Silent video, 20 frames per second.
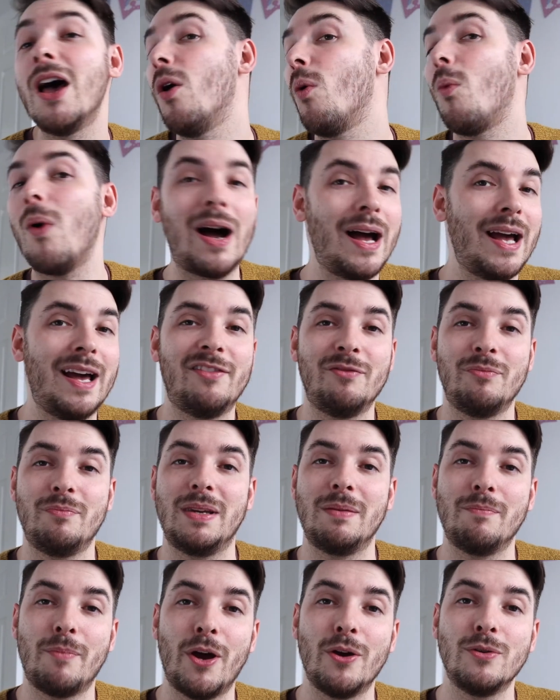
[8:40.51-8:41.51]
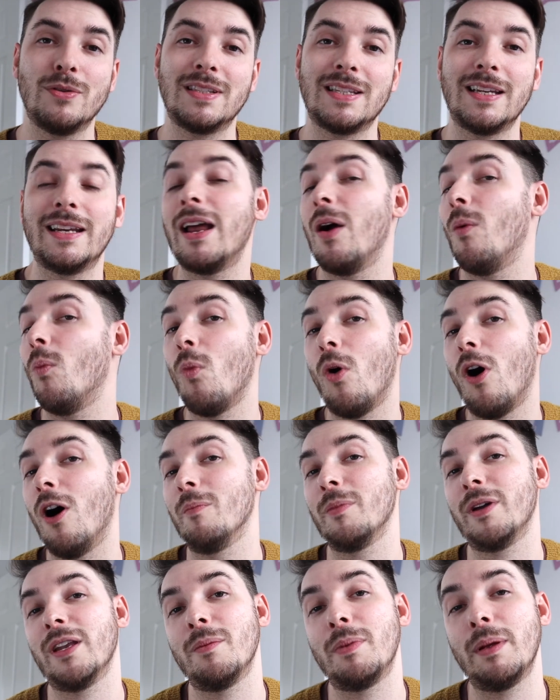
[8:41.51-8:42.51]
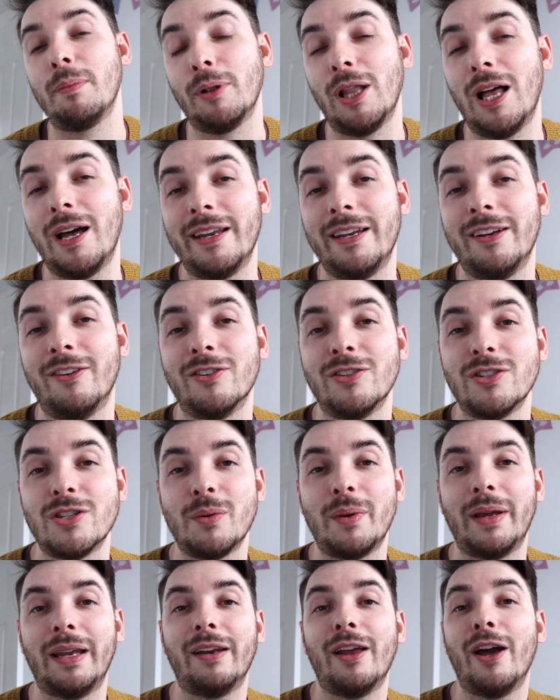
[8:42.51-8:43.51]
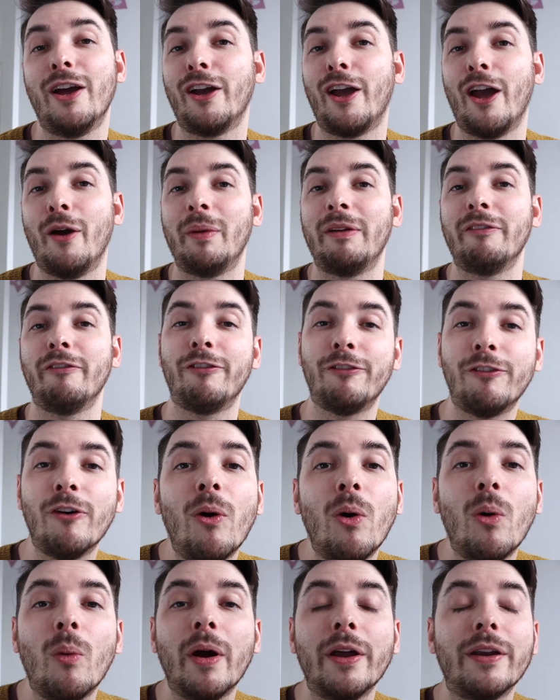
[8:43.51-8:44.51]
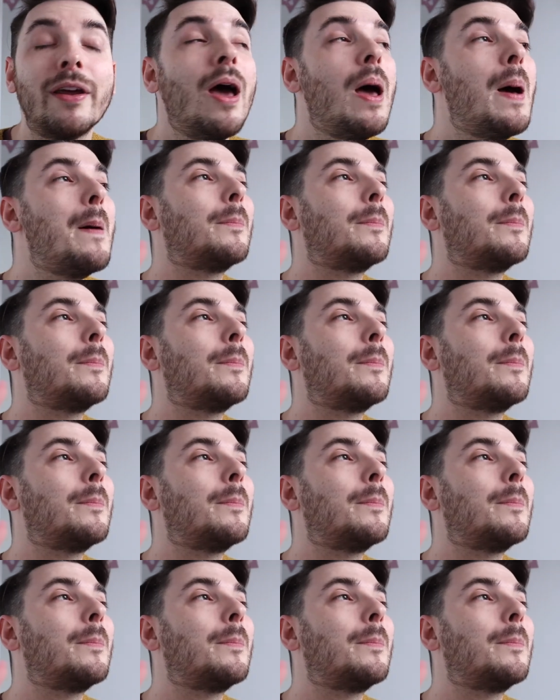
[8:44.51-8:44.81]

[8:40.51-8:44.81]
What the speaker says: why I haven't been posting, and what I'm going to be planning on doing going forward.